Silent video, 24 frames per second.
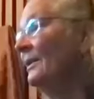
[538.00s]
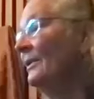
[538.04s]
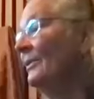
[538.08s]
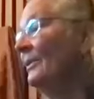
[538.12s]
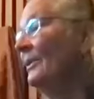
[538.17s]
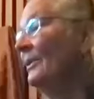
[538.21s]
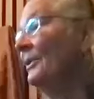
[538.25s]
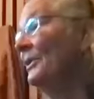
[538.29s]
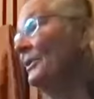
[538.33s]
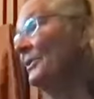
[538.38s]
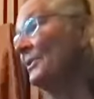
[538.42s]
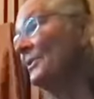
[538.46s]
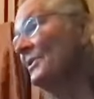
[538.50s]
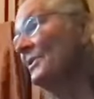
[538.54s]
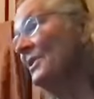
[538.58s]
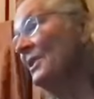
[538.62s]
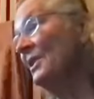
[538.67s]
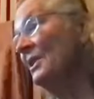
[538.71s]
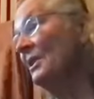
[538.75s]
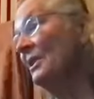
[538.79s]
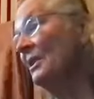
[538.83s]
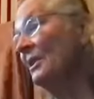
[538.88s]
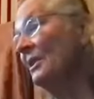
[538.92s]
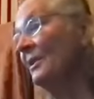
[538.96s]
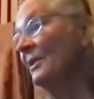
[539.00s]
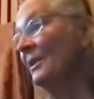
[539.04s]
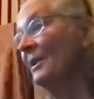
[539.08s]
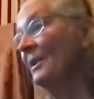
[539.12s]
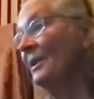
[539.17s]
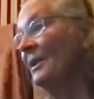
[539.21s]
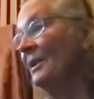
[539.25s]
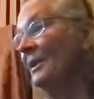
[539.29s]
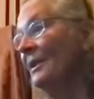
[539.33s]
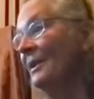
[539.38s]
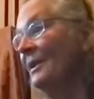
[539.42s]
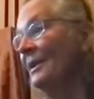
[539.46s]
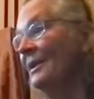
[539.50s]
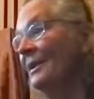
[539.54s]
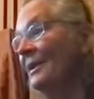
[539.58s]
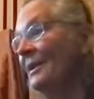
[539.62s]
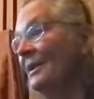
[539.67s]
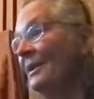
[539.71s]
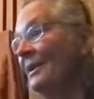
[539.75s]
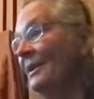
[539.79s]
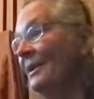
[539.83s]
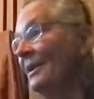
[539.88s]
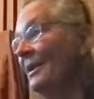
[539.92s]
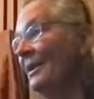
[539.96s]
well, you'll see.
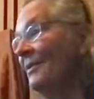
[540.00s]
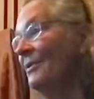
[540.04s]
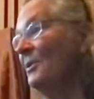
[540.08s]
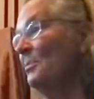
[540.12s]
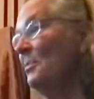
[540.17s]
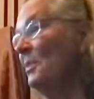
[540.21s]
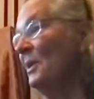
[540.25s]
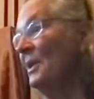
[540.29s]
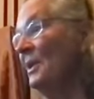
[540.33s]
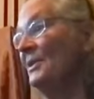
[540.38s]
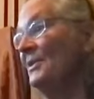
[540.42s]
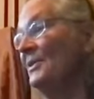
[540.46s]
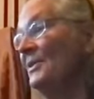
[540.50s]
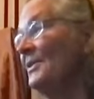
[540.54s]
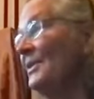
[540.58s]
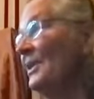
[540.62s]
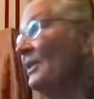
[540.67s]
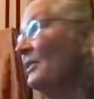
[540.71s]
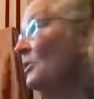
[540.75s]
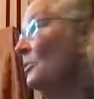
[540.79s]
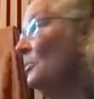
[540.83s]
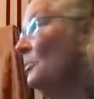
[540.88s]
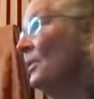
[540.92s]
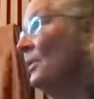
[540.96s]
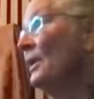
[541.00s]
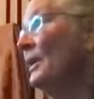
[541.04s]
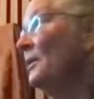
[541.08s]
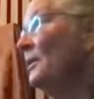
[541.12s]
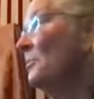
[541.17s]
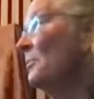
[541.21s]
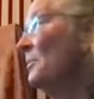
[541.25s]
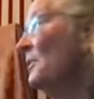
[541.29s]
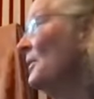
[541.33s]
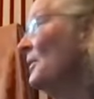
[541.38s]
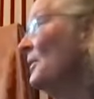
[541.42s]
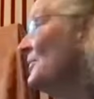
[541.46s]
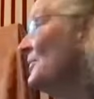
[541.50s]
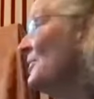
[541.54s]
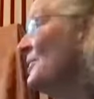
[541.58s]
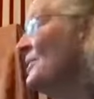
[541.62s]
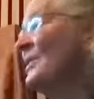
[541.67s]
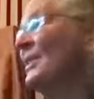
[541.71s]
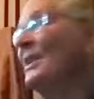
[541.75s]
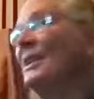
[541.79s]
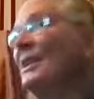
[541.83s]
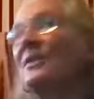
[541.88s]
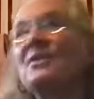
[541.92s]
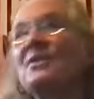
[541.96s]
Everybody's celebrating because it
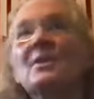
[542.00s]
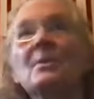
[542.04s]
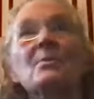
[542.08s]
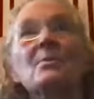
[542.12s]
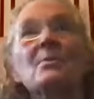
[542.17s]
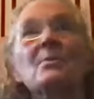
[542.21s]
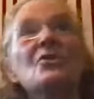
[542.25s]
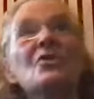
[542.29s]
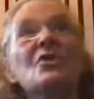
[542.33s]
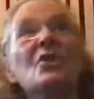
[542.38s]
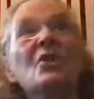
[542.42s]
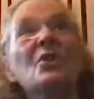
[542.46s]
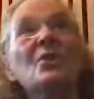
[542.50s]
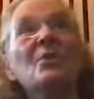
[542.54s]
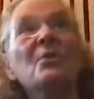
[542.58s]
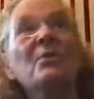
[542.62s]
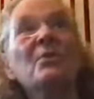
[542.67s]
takes them so